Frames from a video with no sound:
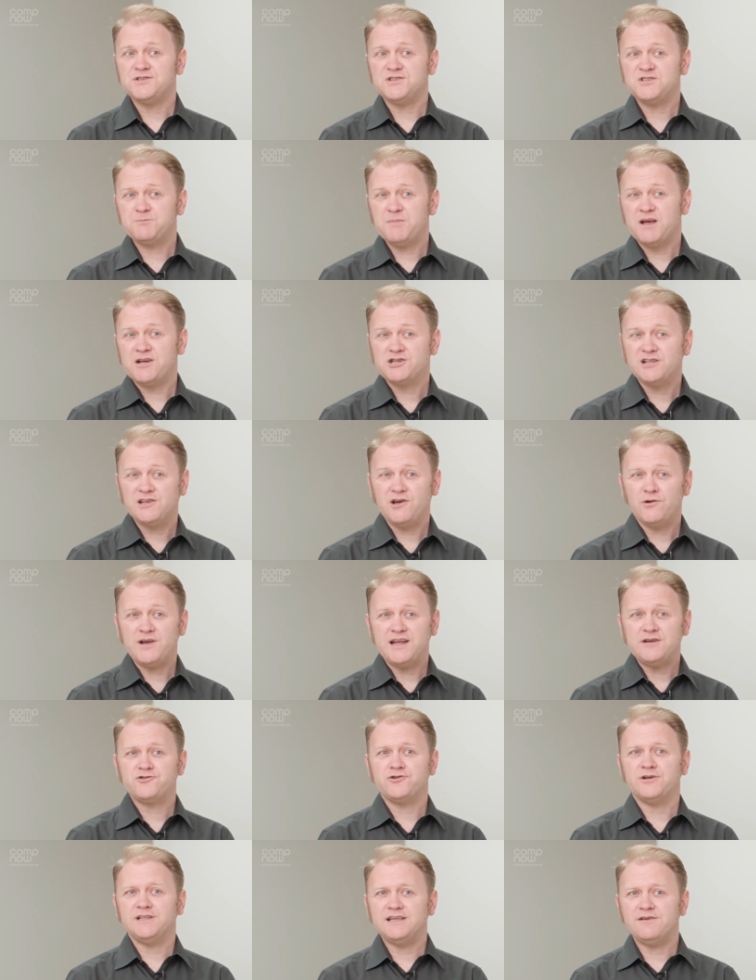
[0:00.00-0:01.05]
especially on
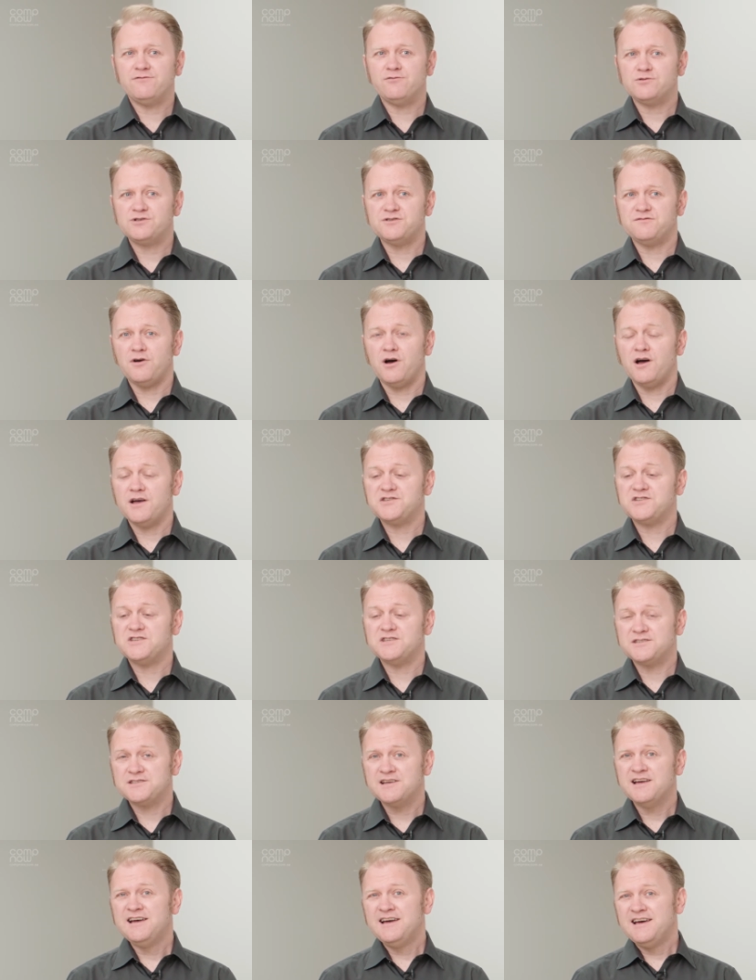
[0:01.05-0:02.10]
entry level
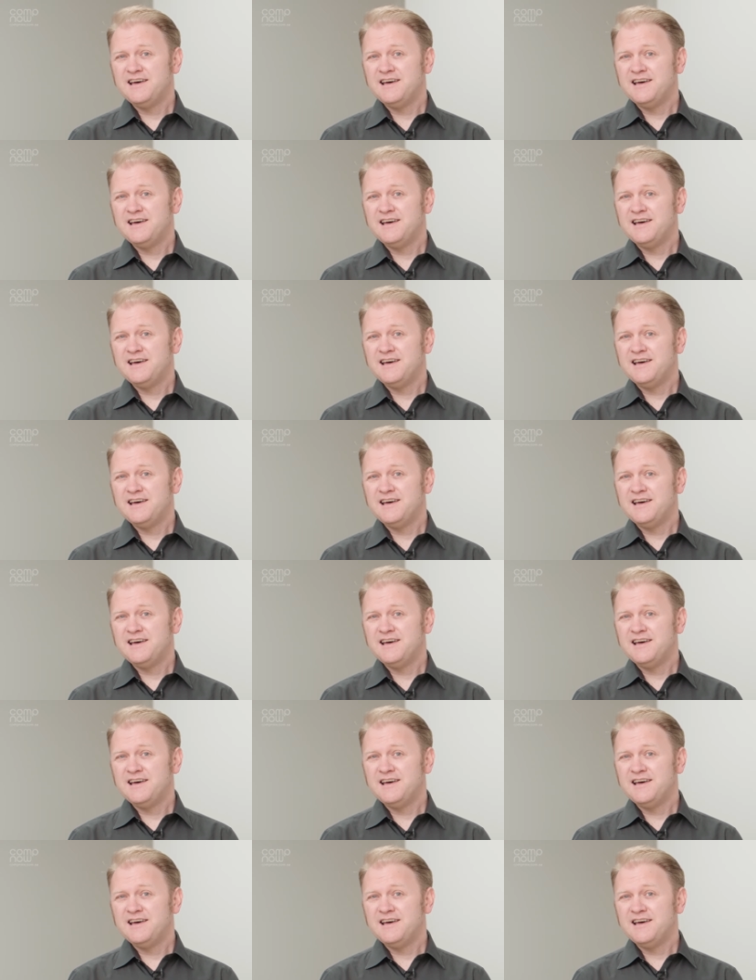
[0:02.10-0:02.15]
devices.